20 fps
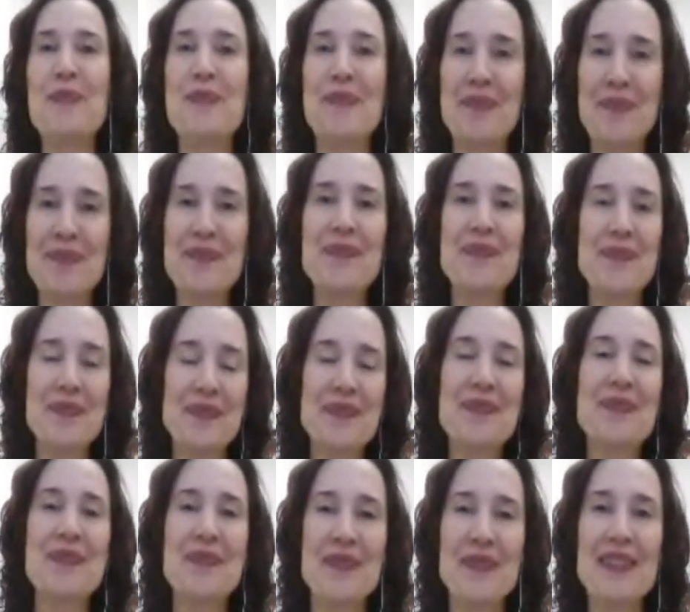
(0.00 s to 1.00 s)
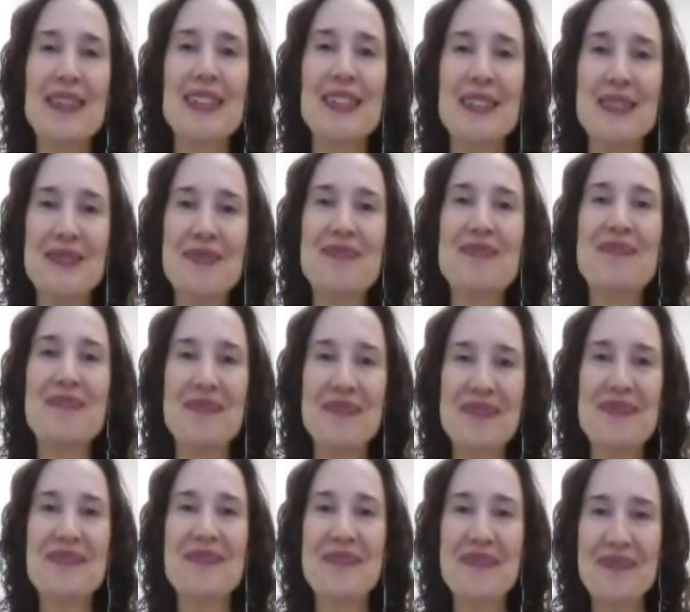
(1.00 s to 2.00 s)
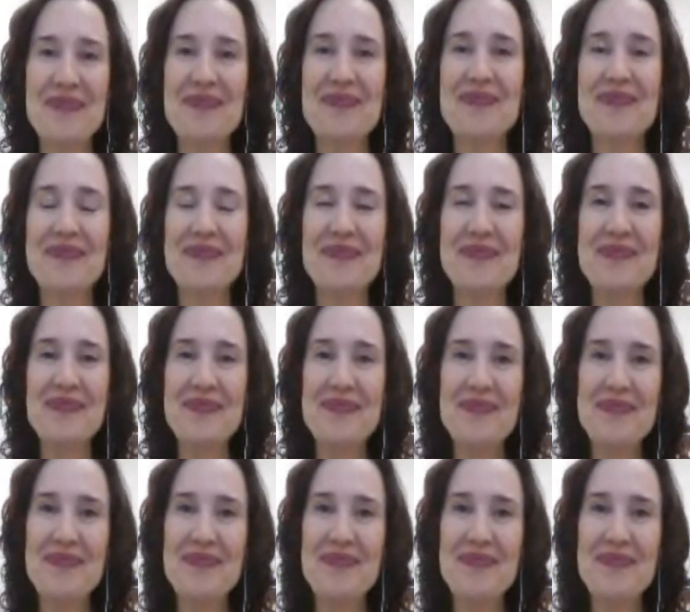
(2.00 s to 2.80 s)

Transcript: How fun is that? Okay, Sarah, what else?